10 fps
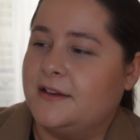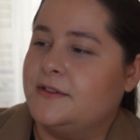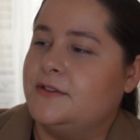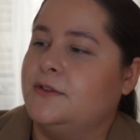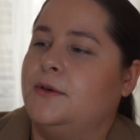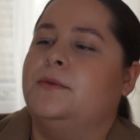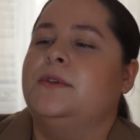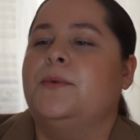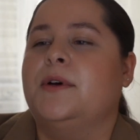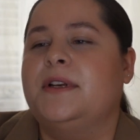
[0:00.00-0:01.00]
So
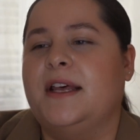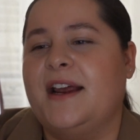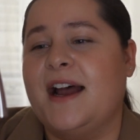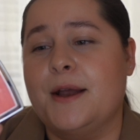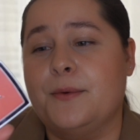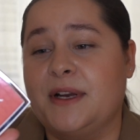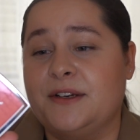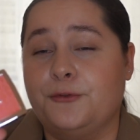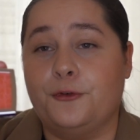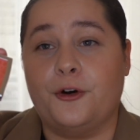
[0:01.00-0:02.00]
the one that I
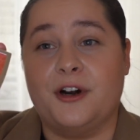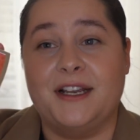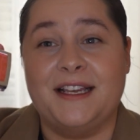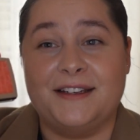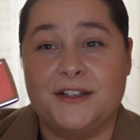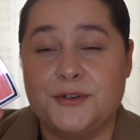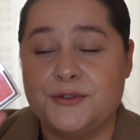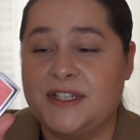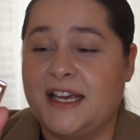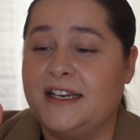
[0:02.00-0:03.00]
went for in the new
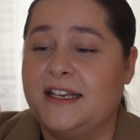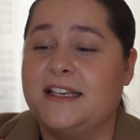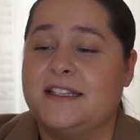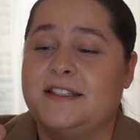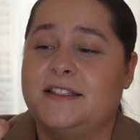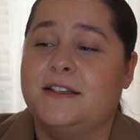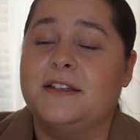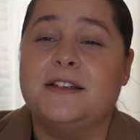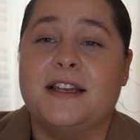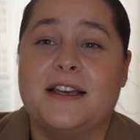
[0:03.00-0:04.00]
shade is
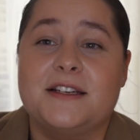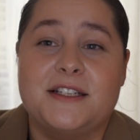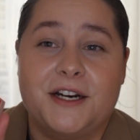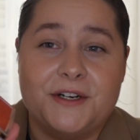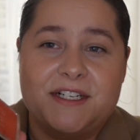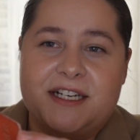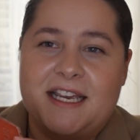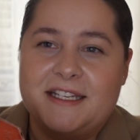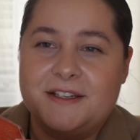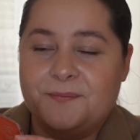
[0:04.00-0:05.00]
the Cherry
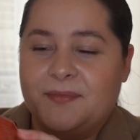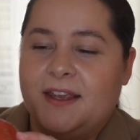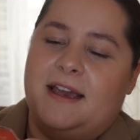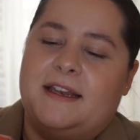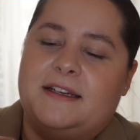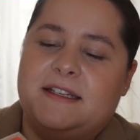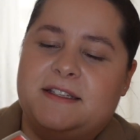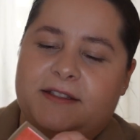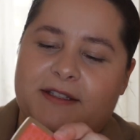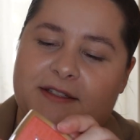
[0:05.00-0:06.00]
shade, and
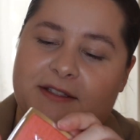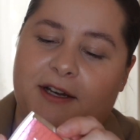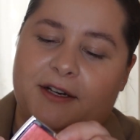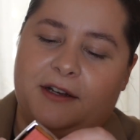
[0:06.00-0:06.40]
this is kind